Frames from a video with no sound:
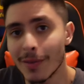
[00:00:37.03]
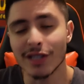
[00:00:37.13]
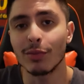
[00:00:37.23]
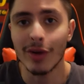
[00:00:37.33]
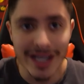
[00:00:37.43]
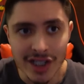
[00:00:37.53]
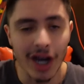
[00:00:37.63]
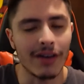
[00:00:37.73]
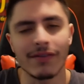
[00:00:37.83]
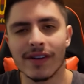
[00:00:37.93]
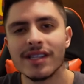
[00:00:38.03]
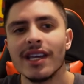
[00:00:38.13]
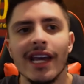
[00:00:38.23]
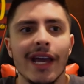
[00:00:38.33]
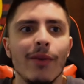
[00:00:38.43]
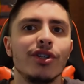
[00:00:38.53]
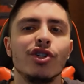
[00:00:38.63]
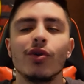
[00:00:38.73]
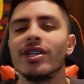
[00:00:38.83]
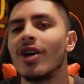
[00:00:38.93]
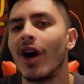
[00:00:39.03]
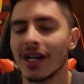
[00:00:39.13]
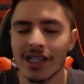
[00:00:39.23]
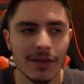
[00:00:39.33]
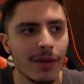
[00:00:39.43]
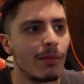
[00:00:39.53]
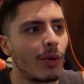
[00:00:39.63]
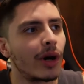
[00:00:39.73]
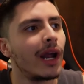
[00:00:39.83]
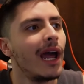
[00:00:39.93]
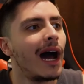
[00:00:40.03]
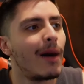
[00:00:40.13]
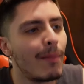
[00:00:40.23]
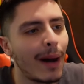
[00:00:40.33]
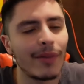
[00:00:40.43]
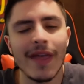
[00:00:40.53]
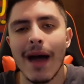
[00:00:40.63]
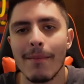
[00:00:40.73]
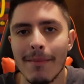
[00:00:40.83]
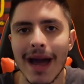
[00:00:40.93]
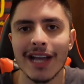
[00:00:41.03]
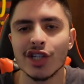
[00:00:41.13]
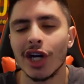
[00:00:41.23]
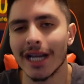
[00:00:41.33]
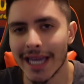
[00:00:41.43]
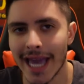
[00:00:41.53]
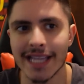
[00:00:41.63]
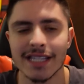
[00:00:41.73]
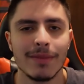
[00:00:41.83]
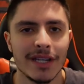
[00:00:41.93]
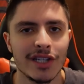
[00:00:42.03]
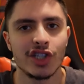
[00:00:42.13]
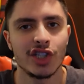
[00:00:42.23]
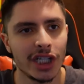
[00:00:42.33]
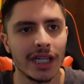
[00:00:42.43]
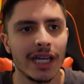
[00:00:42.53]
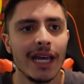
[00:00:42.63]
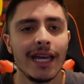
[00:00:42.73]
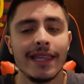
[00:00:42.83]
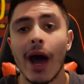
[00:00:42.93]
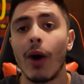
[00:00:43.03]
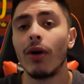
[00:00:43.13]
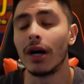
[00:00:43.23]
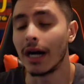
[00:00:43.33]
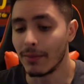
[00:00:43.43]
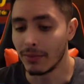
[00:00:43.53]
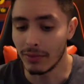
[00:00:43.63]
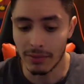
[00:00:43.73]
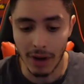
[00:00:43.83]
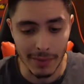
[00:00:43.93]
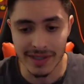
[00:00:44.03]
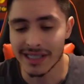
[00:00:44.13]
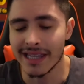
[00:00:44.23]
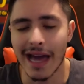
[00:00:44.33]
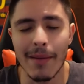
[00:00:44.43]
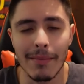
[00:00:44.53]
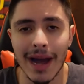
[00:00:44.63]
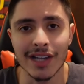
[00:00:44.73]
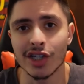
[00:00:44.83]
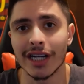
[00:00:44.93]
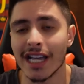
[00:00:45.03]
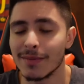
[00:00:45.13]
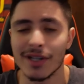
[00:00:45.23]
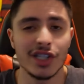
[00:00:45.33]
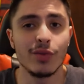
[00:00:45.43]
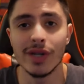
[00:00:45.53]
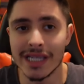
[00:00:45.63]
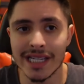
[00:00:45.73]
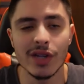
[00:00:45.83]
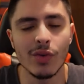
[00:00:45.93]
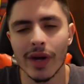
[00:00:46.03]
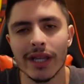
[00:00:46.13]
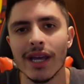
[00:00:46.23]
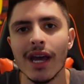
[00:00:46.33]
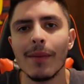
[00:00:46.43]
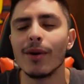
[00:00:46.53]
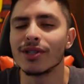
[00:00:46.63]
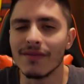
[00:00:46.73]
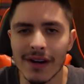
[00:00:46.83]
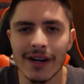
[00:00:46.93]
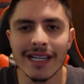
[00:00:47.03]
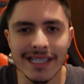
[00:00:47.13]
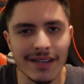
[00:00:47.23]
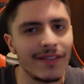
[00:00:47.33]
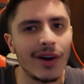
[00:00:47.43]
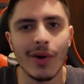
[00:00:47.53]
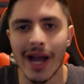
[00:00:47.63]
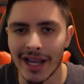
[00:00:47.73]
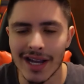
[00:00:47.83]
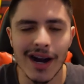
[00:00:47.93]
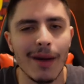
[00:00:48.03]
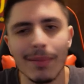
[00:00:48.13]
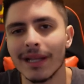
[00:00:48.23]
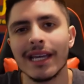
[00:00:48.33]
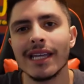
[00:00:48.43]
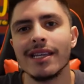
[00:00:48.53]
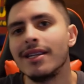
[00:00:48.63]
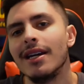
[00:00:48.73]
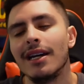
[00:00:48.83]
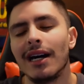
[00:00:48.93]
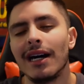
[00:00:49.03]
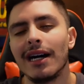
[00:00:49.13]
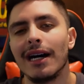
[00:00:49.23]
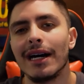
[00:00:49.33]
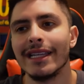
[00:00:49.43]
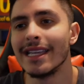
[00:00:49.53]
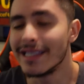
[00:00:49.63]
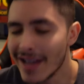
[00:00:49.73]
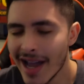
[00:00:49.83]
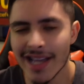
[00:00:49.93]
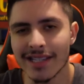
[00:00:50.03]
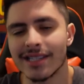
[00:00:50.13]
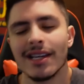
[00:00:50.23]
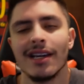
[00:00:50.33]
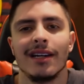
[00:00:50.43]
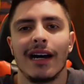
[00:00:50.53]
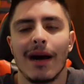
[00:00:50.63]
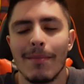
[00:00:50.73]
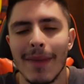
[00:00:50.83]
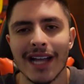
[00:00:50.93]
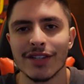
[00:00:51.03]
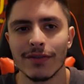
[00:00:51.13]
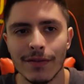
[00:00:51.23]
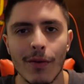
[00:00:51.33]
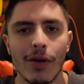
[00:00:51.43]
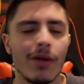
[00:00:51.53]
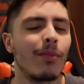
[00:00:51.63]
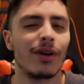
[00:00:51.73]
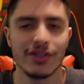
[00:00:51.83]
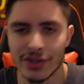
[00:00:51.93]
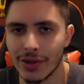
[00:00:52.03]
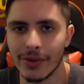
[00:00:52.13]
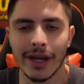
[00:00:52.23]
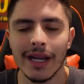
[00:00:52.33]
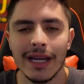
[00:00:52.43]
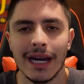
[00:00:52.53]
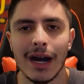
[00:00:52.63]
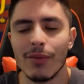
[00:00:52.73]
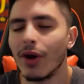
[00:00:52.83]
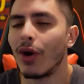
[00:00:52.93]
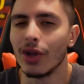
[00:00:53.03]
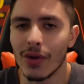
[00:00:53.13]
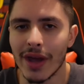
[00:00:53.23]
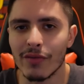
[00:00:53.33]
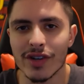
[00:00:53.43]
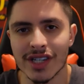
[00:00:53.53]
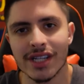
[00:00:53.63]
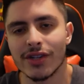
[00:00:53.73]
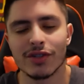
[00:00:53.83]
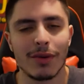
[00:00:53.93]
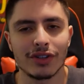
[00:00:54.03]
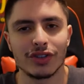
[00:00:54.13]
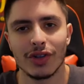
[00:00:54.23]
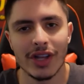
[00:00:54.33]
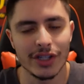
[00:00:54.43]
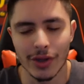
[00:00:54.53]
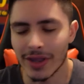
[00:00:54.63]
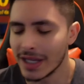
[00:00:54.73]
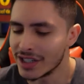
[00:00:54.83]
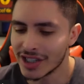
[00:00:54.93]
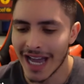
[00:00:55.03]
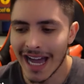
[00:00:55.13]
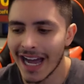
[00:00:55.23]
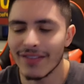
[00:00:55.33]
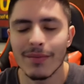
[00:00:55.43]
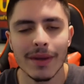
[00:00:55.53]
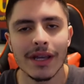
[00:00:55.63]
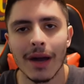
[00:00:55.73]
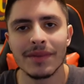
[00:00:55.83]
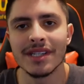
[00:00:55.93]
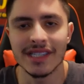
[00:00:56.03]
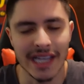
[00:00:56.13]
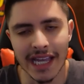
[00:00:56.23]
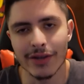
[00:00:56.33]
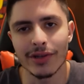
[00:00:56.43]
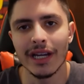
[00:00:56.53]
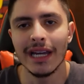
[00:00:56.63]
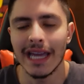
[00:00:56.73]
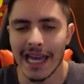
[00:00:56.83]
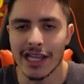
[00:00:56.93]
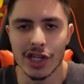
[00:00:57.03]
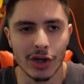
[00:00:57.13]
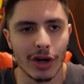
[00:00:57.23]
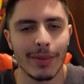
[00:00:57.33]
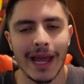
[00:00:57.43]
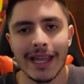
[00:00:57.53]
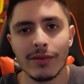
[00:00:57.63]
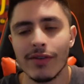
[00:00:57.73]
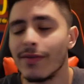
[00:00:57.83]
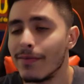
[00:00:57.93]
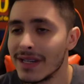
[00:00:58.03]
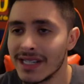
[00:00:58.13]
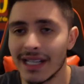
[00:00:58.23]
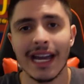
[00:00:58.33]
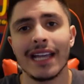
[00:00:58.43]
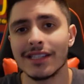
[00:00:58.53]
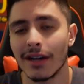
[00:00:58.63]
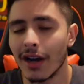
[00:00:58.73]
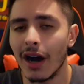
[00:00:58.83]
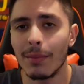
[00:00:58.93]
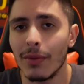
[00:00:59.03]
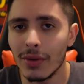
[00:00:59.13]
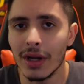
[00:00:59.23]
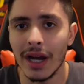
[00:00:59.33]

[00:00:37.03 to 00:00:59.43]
press conference, in which, you know, he talks a little bit more about that match against PSG. Now, obviously, that match against PSG, we did win, but it was a very difficult and complicated and intense match for Barcelona. We all know that in recent years, Barcelona, you know, they just haven't been up to standard in Europe, and we've basically had a couple